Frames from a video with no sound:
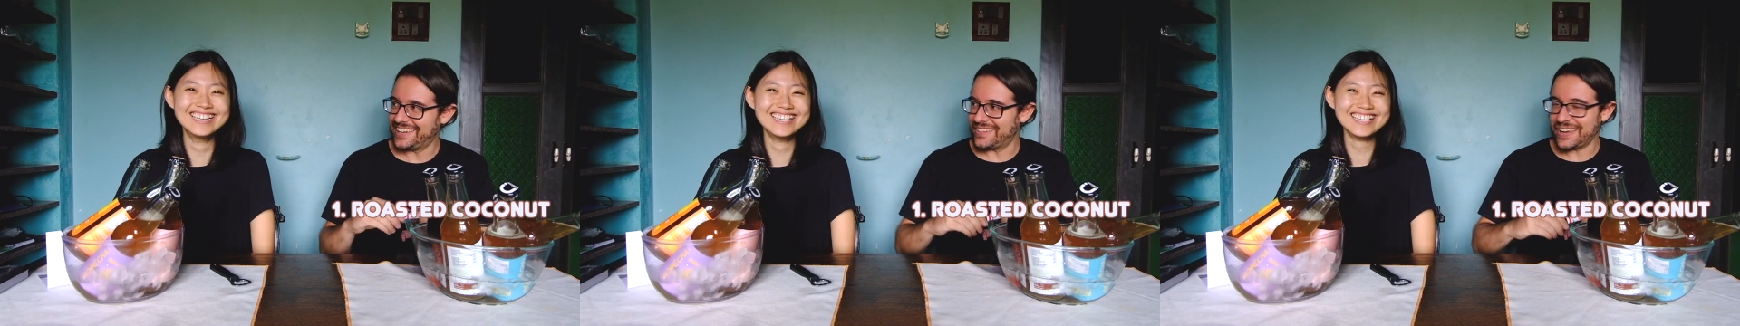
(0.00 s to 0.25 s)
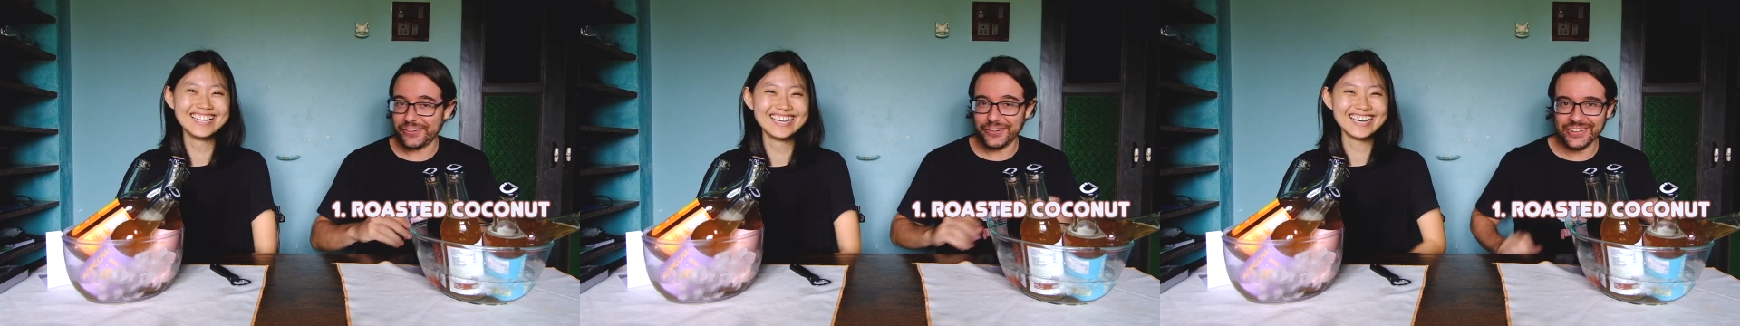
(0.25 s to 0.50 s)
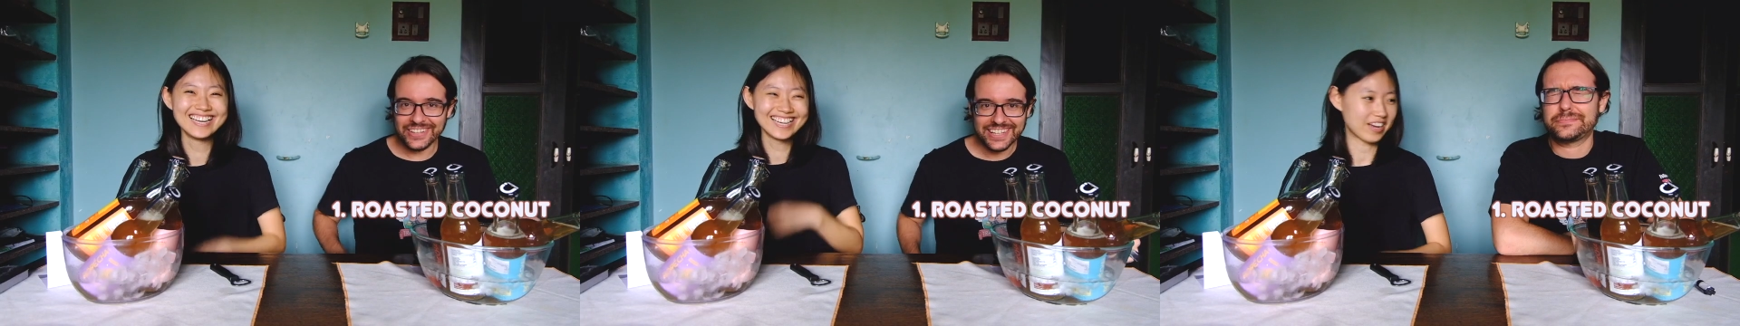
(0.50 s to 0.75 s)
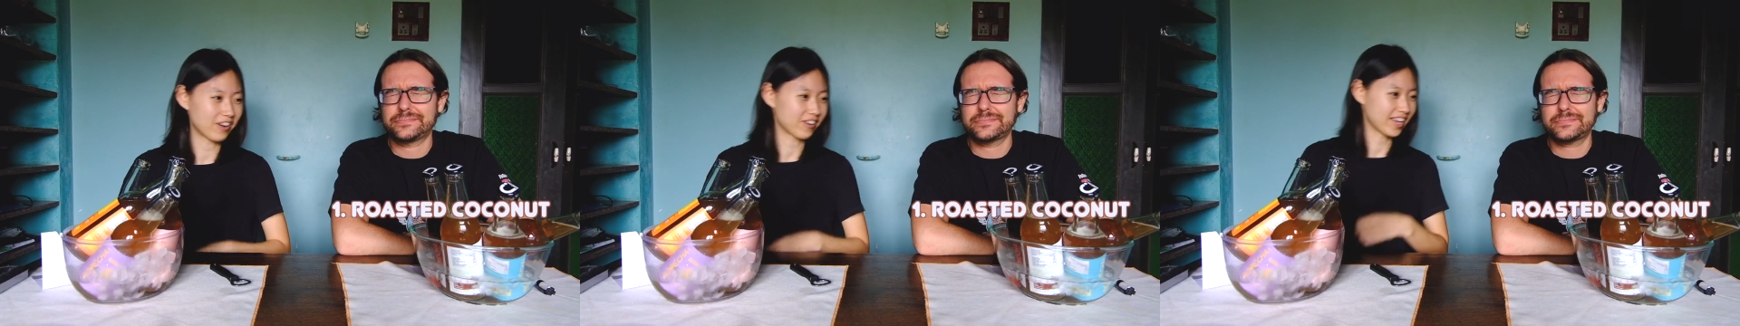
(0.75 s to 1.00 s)
Speaker 1: Am I wrong?
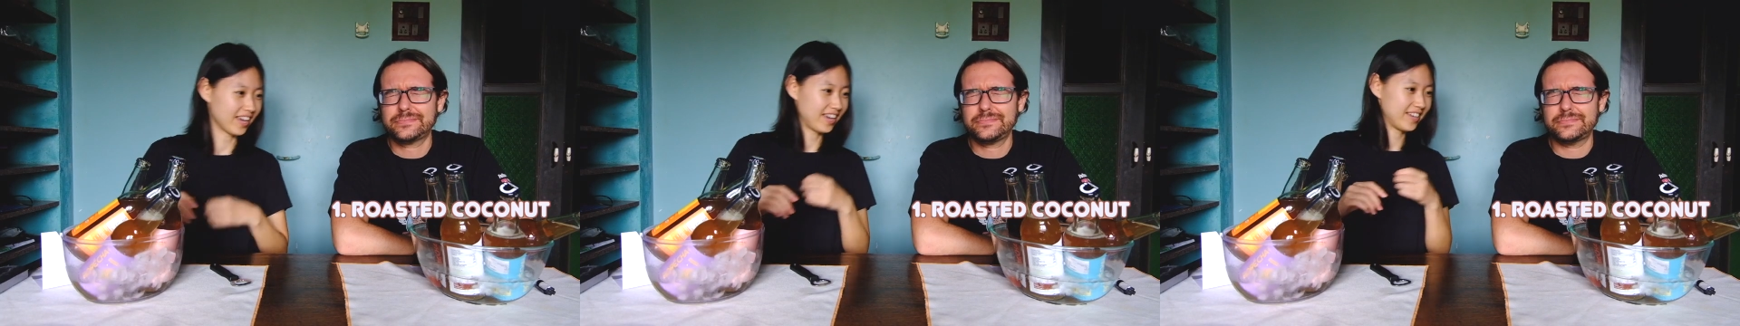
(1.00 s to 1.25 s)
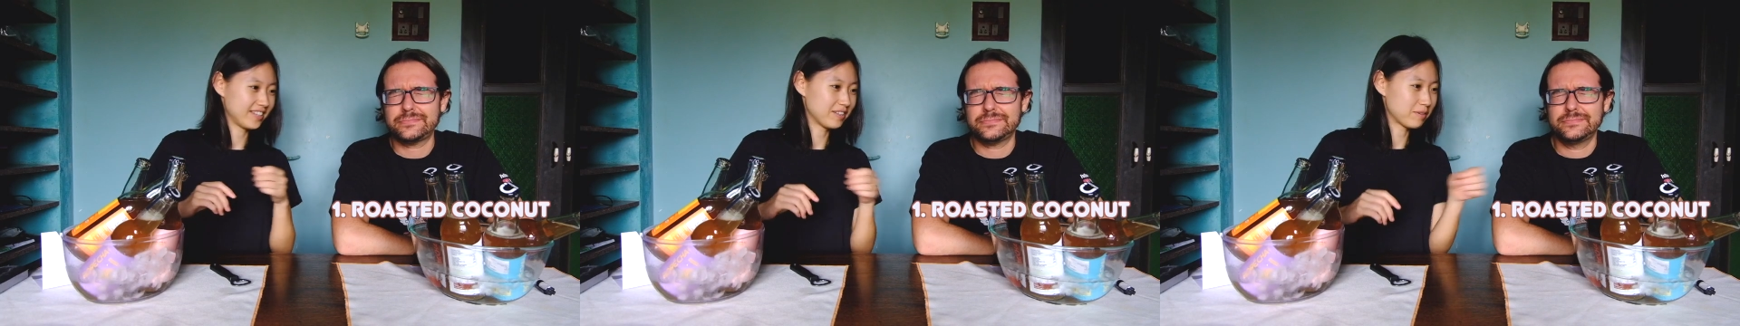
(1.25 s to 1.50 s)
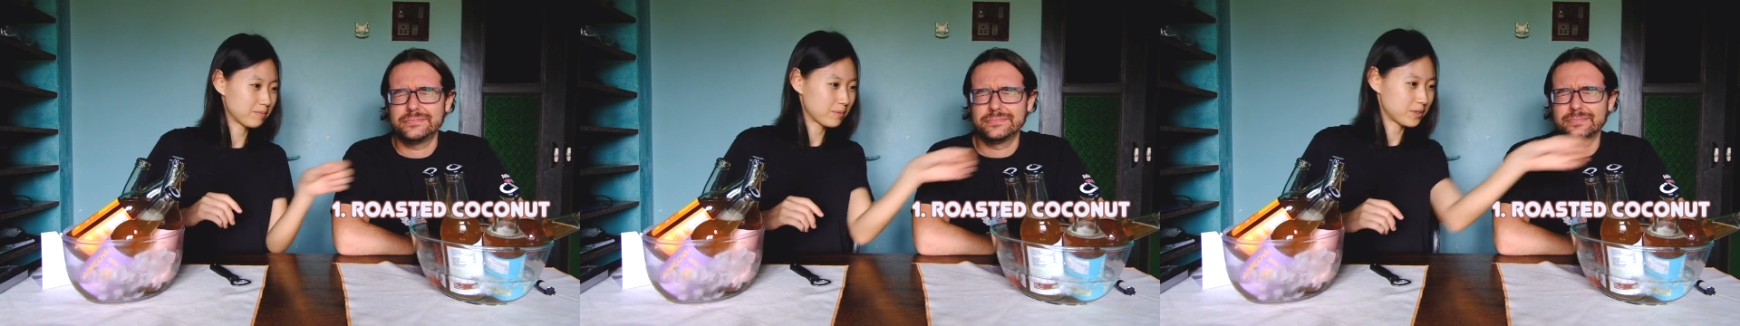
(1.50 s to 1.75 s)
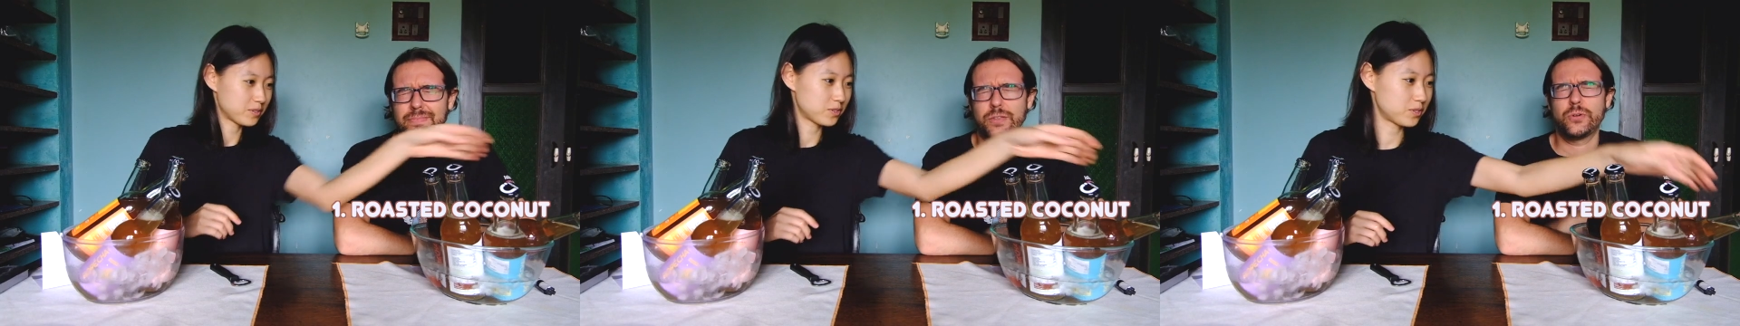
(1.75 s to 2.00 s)
Speaker 2: Okay, number
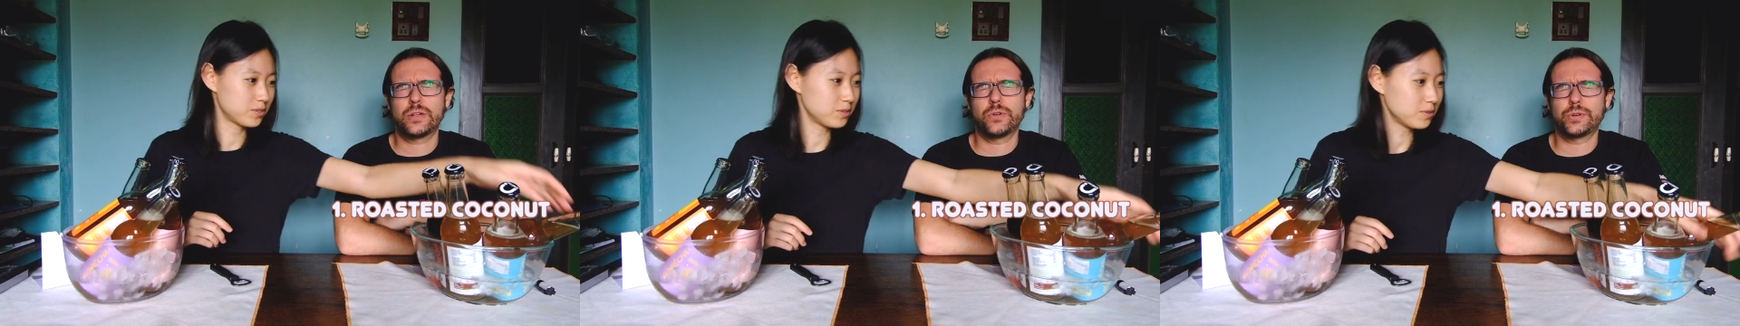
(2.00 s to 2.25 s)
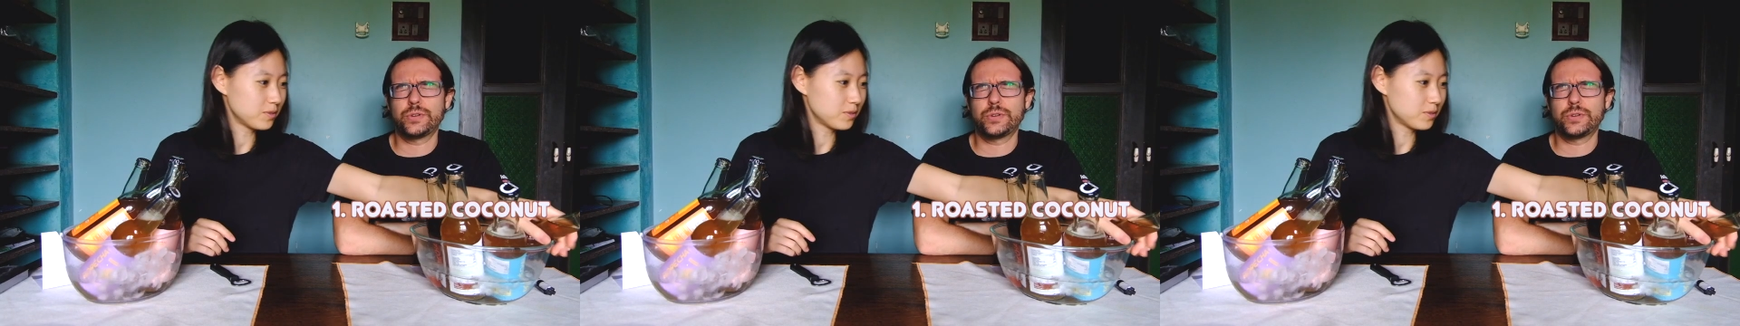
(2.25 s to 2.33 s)
two. Quick, quick,